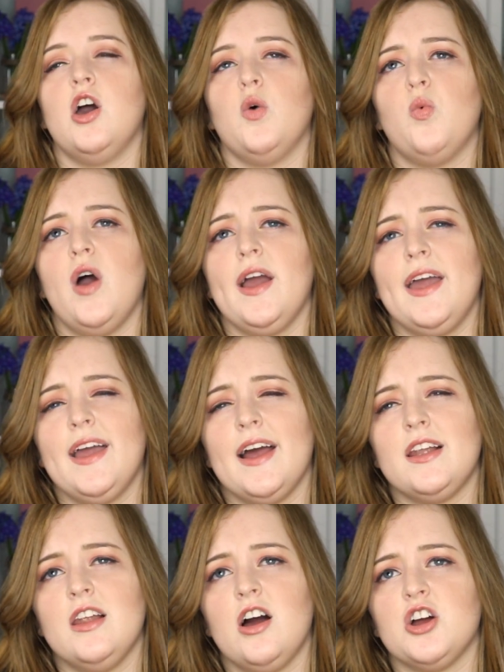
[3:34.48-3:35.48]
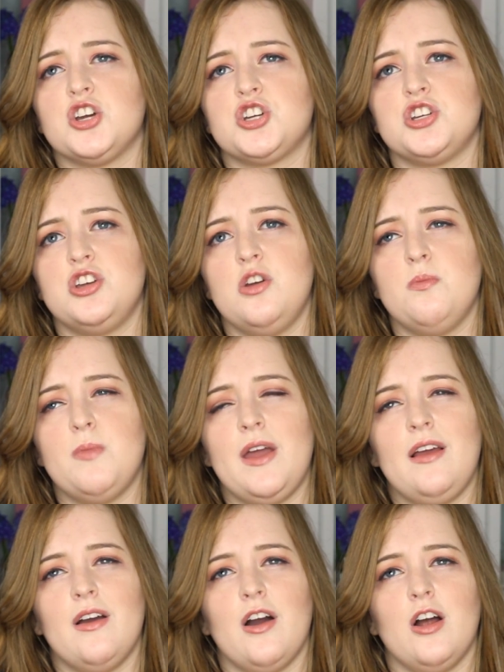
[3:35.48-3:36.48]
working at Lush, you
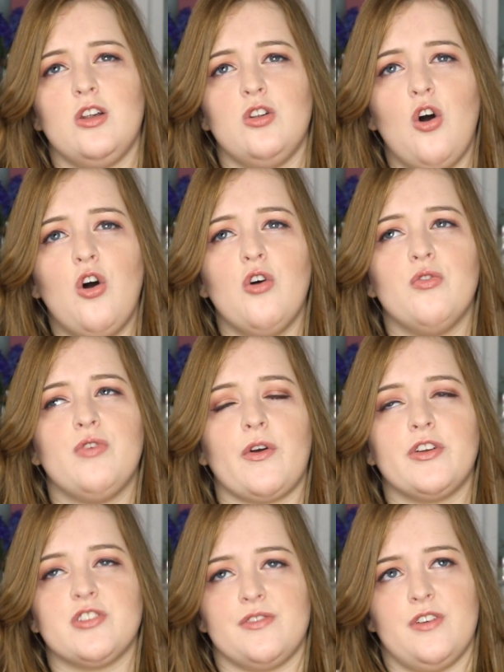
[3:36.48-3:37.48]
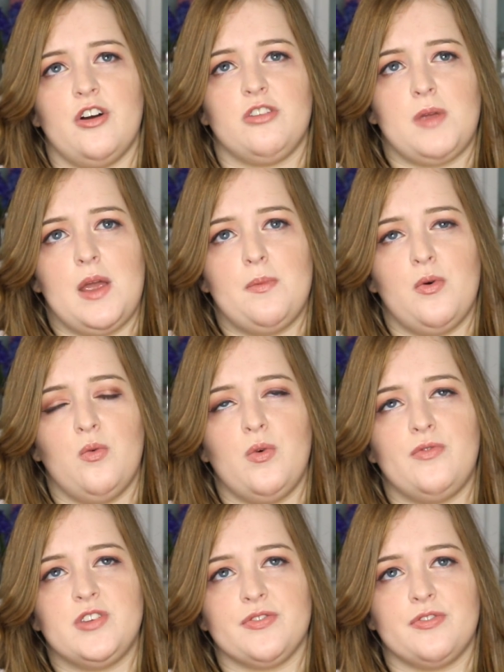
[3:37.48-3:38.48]
meet a lot of very diverse people
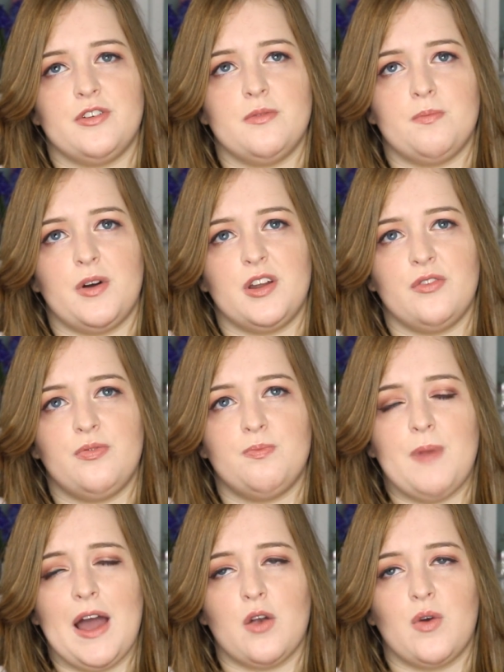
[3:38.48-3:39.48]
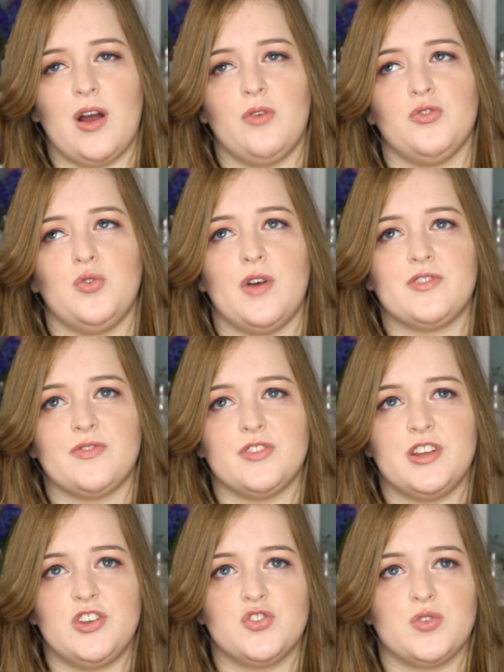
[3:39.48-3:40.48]
with different kind of backgrounds and who have
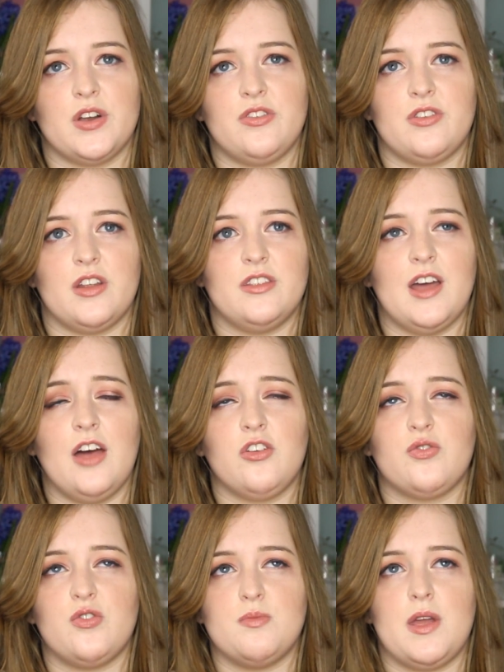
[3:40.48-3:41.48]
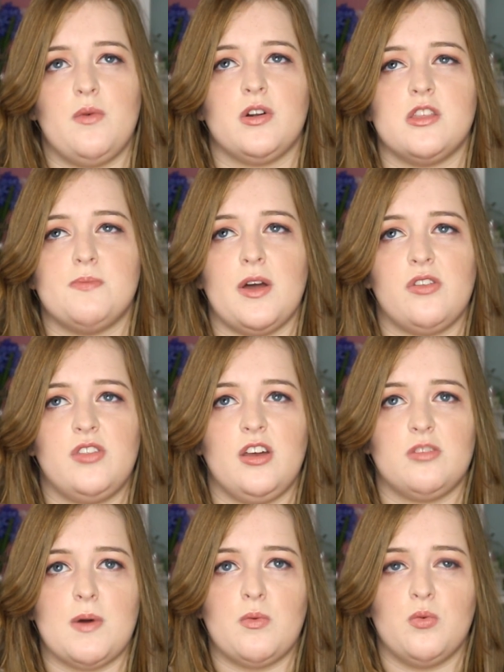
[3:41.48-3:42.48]
different interests, and that's for me one of the best
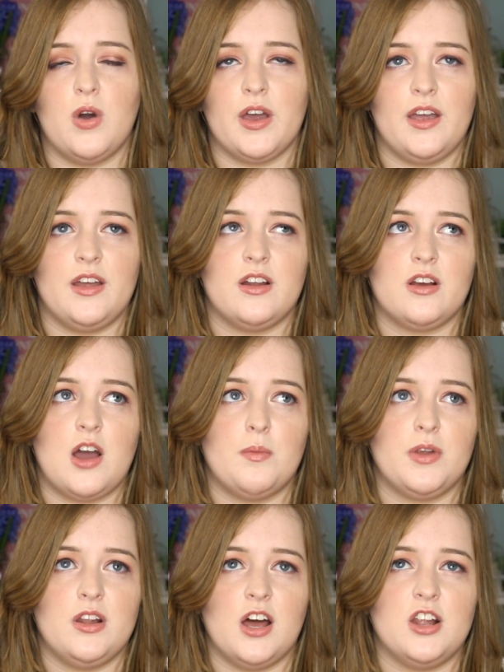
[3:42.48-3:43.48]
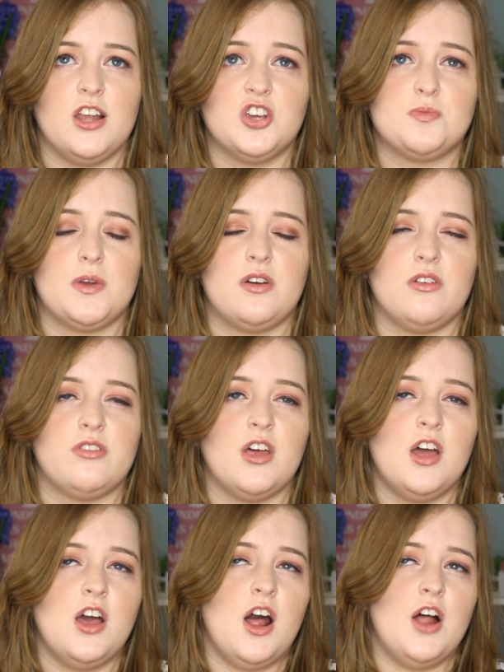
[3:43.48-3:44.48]
things about working in a company like Lush, because
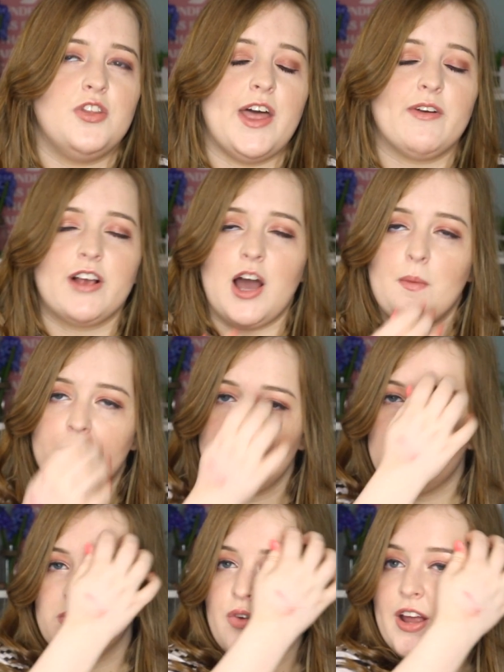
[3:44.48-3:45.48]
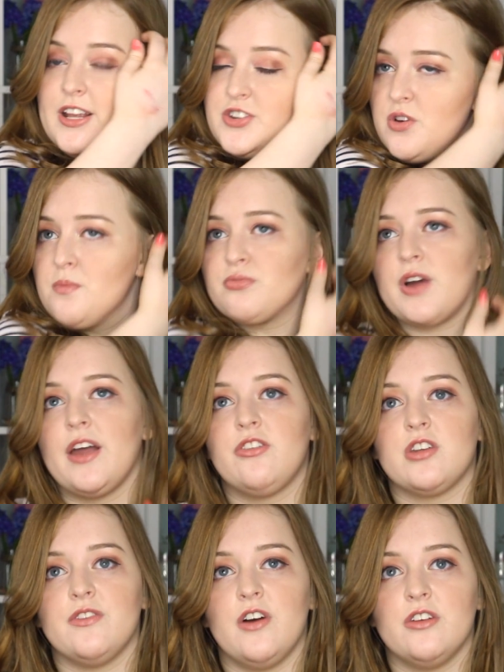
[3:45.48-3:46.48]
they're a company that really do
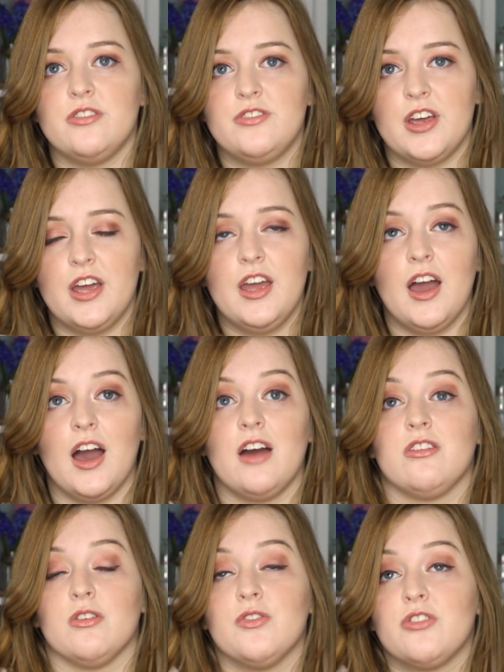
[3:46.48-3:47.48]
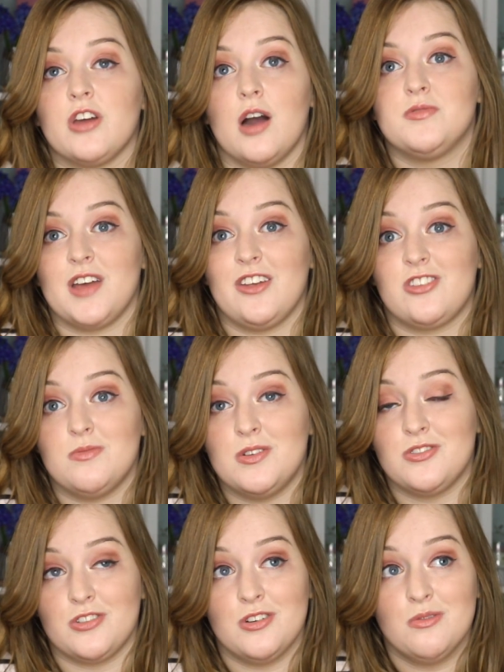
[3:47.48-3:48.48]
embrace diversity, as obviously I'm
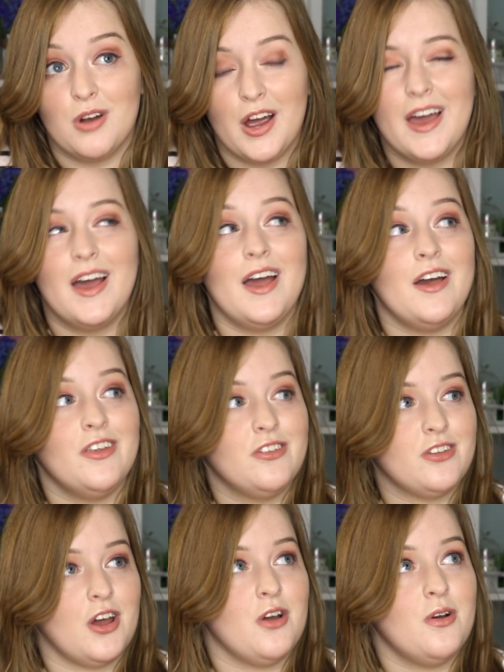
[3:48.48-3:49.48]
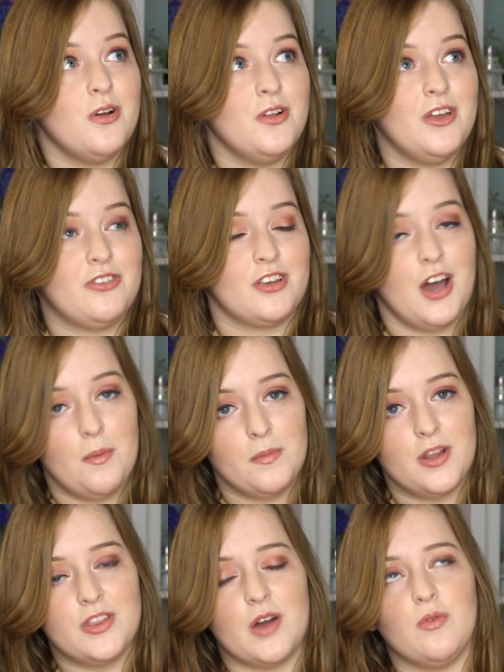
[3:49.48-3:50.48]
testament to, right? So it's a
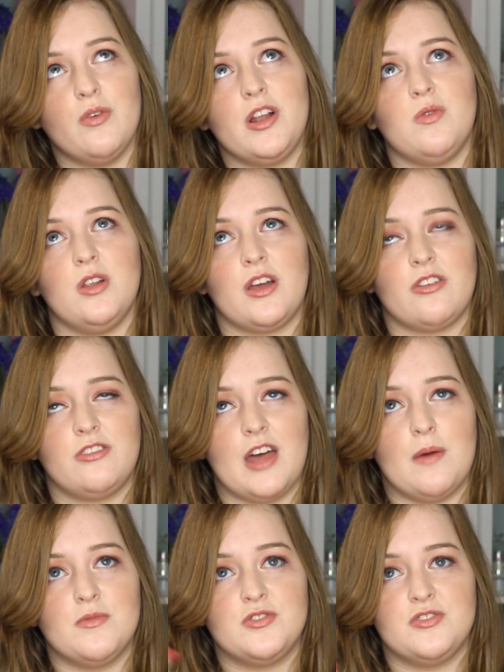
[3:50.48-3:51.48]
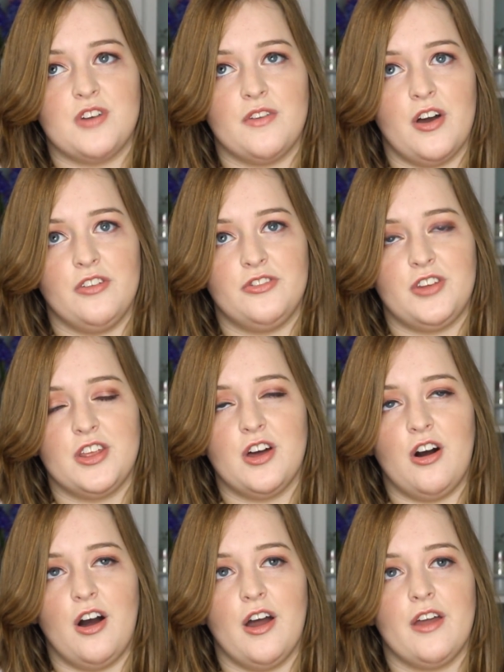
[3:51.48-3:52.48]
company that really will accept diversity,
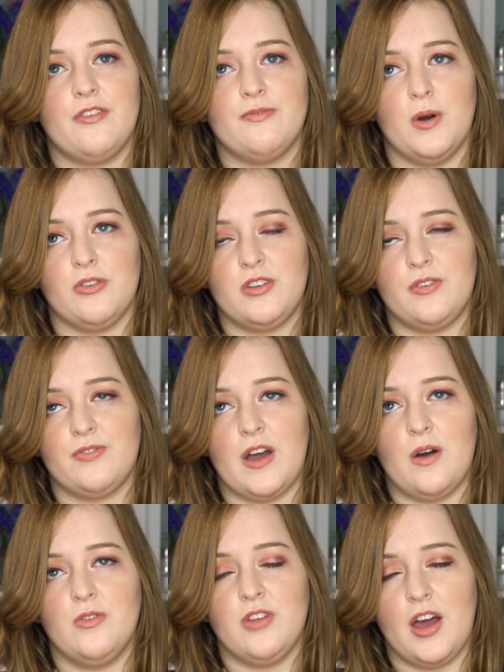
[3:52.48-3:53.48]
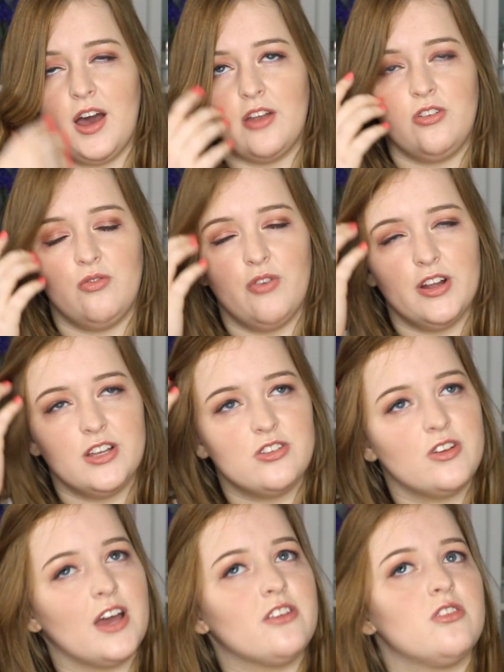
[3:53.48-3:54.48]
that I've personally found, and you really
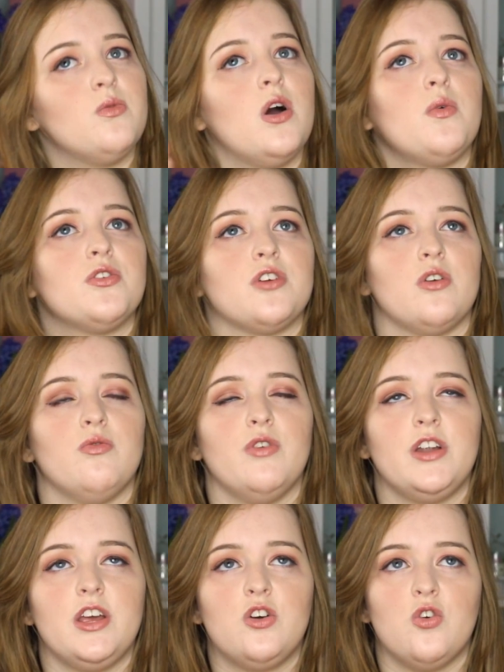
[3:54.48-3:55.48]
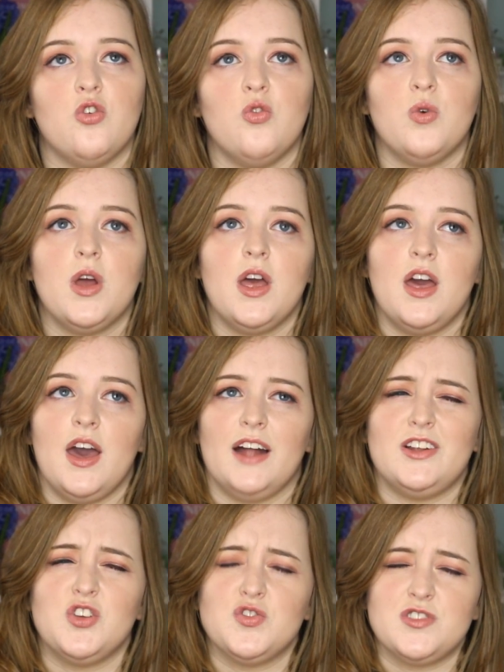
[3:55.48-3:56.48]
do get to work with a really cool
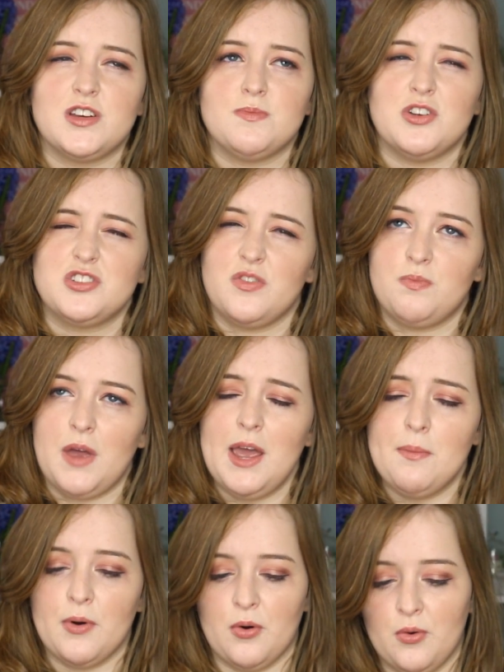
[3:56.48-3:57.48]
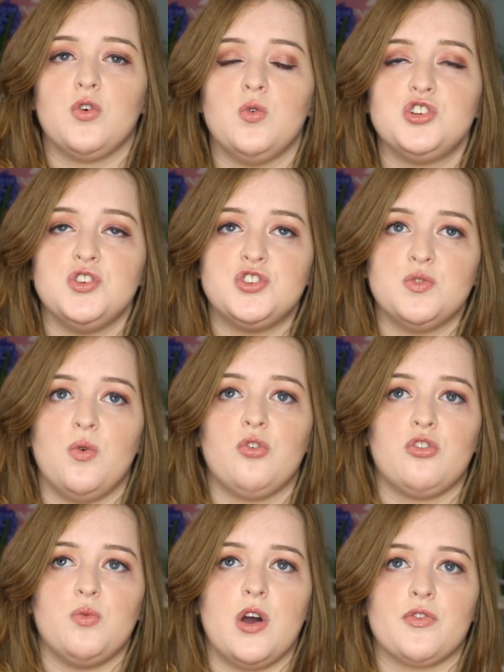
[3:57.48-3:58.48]
and interesting bunch of people. Of course, you do
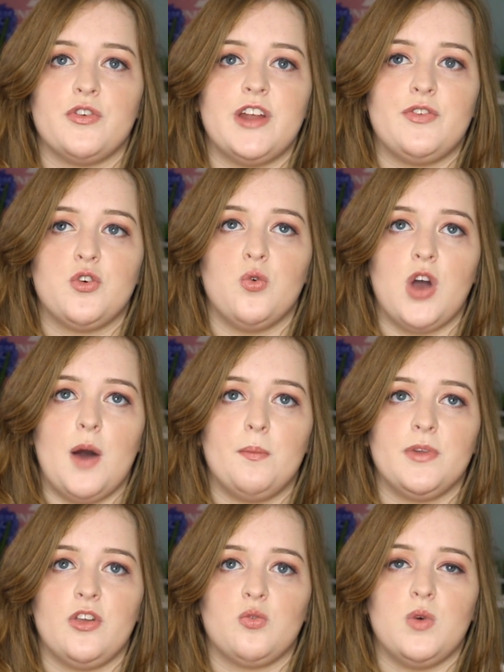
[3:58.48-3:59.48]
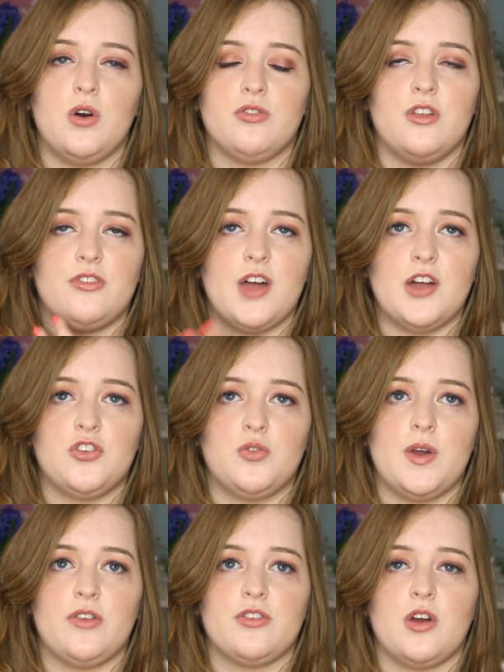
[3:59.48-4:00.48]
also work for an ethical company as well, so there's that to it.